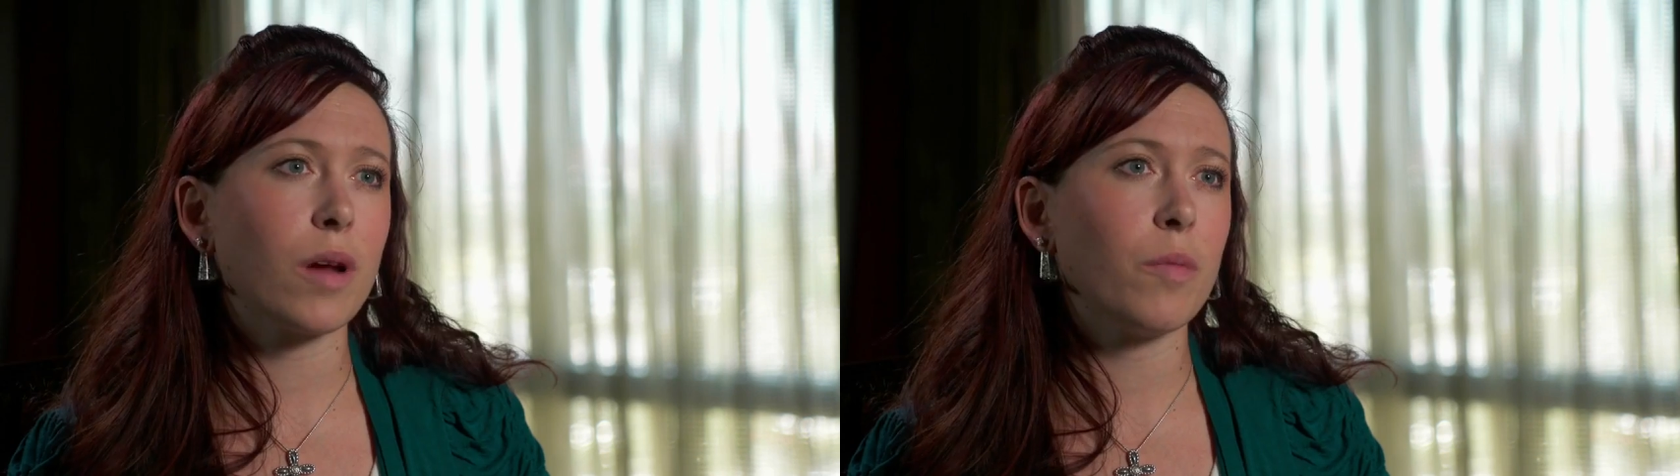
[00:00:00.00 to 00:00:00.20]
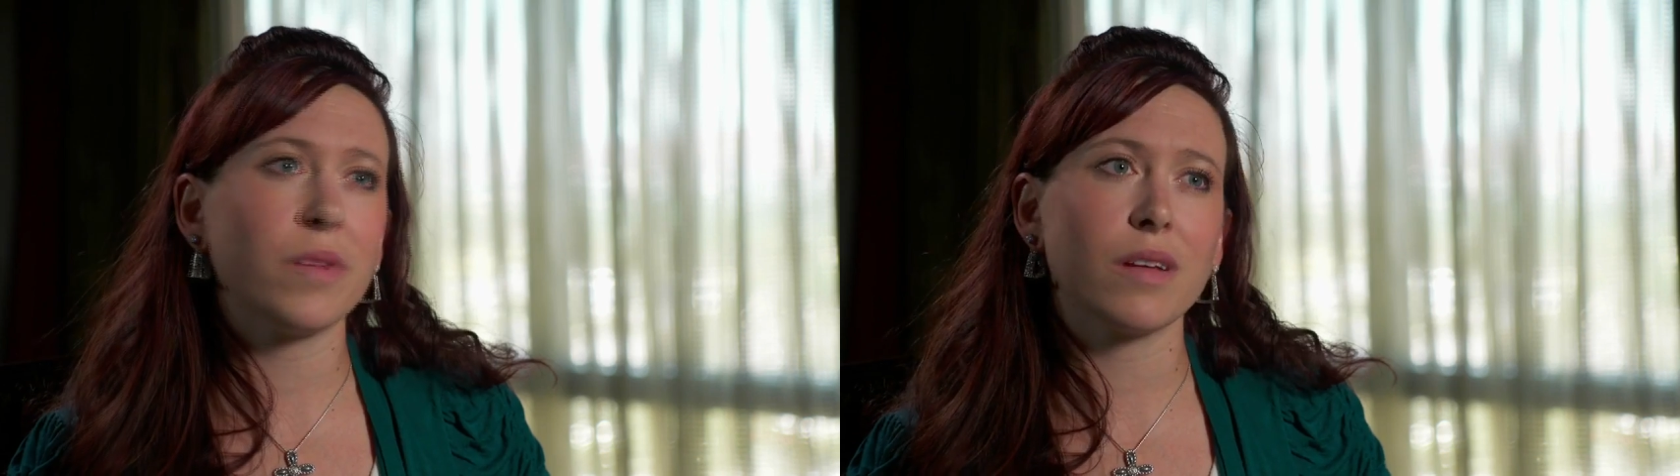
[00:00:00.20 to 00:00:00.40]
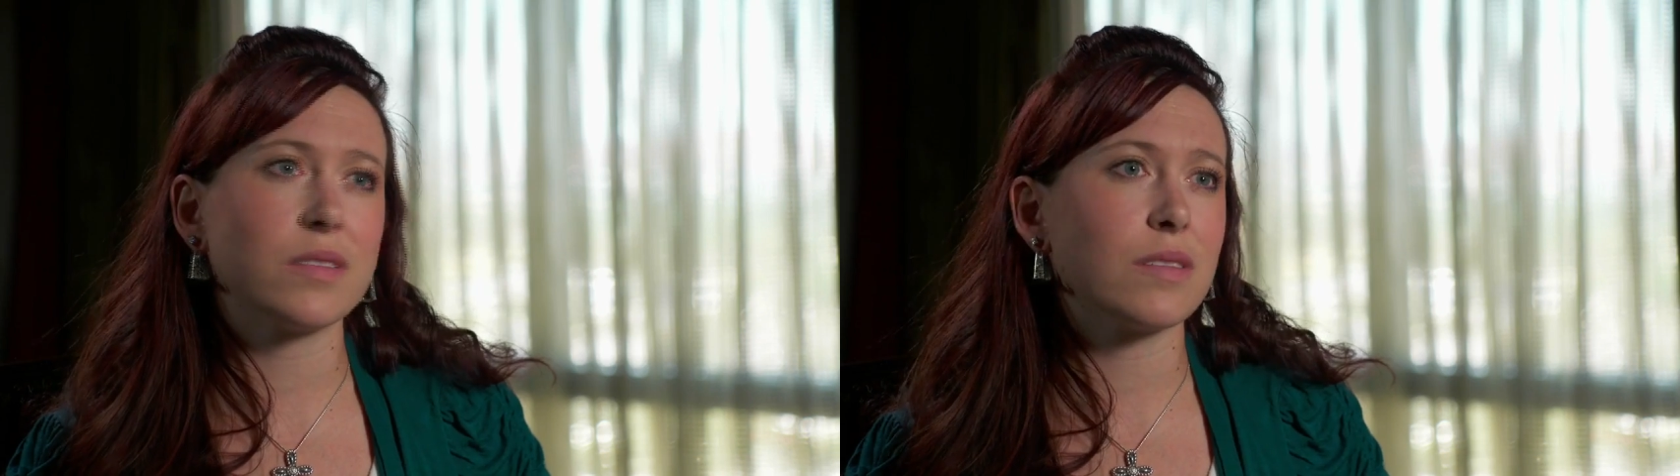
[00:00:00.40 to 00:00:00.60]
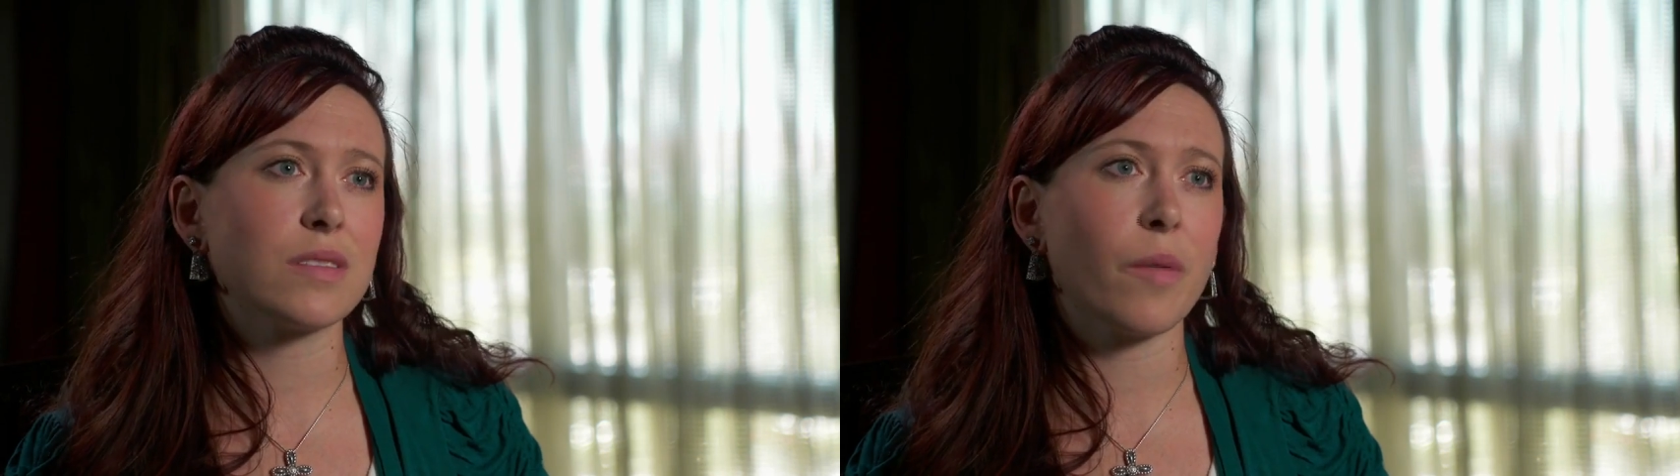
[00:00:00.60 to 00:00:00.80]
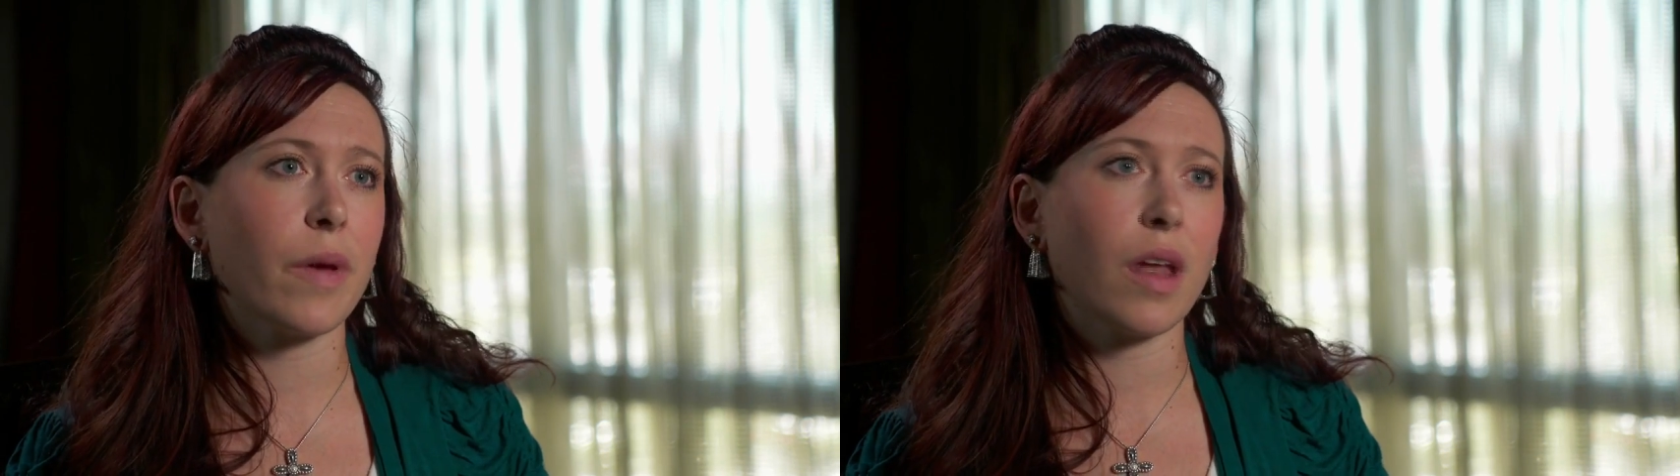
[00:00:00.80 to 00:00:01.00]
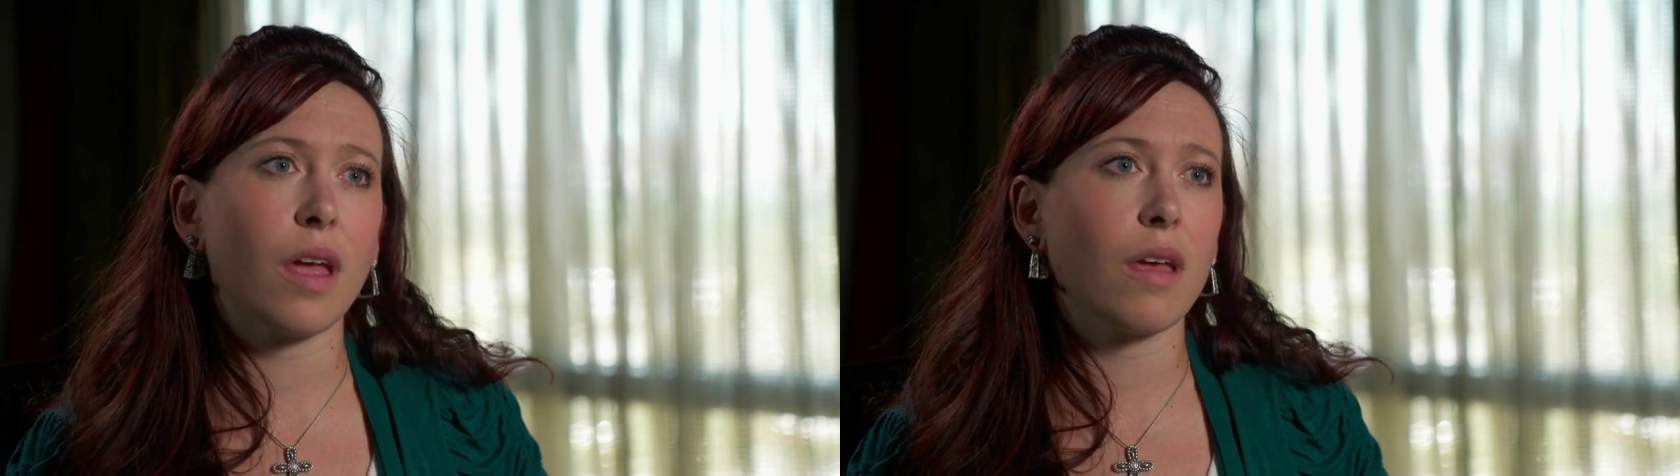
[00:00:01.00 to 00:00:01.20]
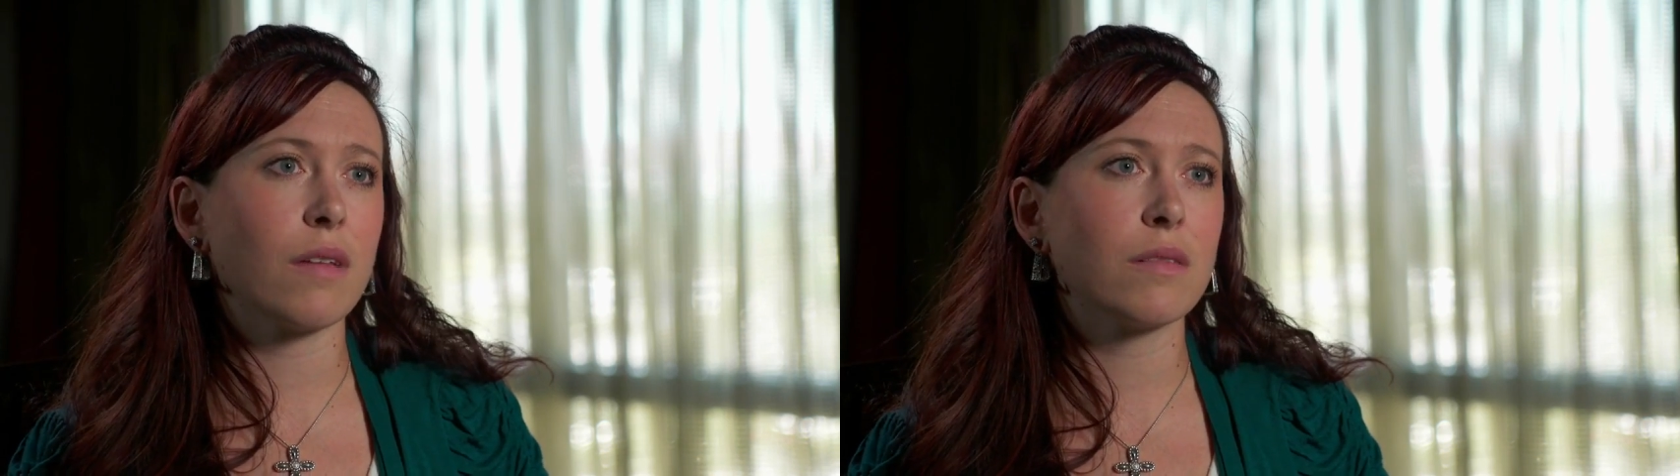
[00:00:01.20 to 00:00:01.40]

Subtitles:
rape does to somebody.